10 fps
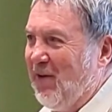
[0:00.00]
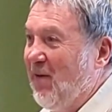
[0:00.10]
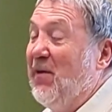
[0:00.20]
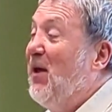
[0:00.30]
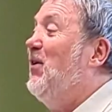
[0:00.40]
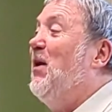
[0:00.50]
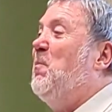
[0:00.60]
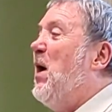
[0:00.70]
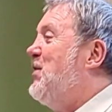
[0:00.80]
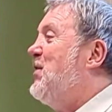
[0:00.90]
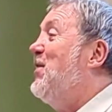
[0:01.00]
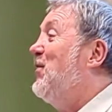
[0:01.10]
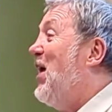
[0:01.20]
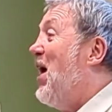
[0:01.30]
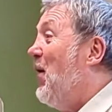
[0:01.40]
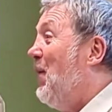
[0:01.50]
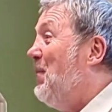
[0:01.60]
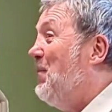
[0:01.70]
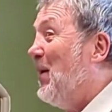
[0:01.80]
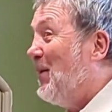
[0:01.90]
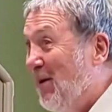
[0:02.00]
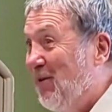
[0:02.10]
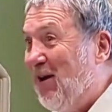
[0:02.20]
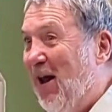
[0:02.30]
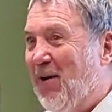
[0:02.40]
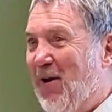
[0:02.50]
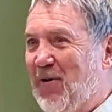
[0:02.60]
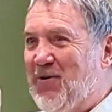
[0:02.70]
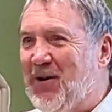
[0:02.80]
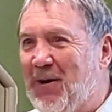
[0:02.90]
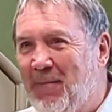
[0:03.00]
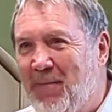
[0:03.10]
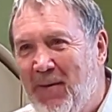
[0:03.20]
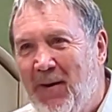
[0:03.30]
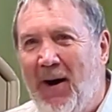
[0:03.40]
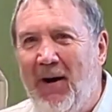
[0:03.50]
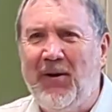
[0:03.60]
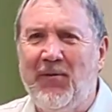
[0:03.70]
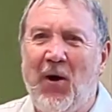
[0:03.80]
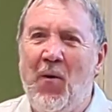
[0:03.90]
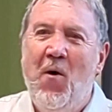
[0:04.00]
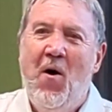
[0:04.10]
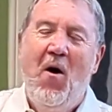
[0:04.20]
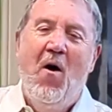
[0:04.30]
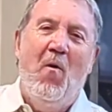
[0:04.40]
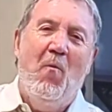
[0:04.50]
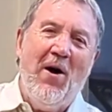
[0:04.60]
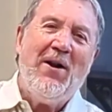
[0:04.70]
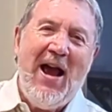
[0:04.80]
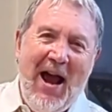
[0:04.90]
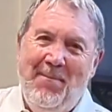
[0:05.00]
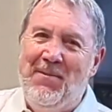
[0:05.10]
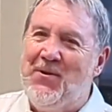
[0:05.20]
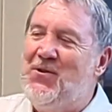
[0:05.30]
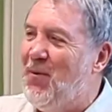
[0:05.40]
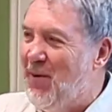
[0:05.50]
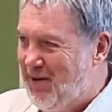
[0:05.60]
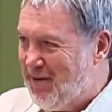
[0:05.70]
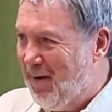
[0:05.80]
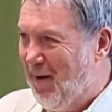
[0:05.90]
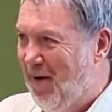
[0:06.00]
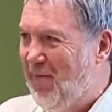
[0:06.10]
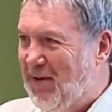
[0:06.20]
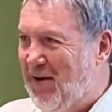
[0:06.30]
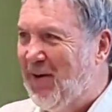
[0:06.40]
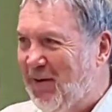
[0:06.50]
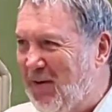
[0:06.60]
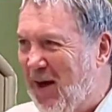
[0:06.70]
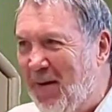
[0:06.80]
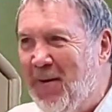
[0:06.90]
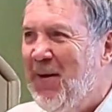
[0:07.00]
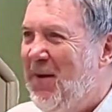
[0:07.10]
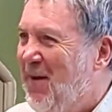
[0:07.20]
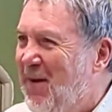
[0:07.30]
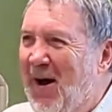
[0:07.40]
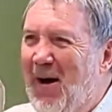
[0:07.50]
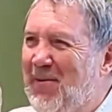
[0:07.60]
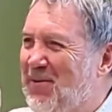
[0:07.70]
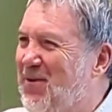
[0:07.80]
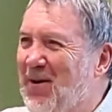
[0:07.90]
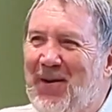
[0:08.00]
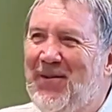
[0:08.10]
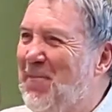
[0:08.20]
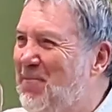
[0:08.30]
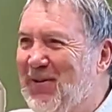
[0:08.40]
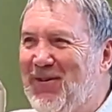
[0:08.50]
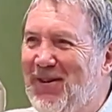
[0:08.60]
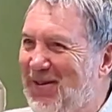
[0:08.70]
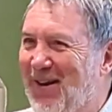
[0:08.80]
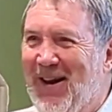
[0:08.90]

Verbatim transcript: And they said it didn't sell. It didn't sell at auction. I said, so what happened to it? Okay, if it didn't sell. Oh, journalist, I'm persistent. I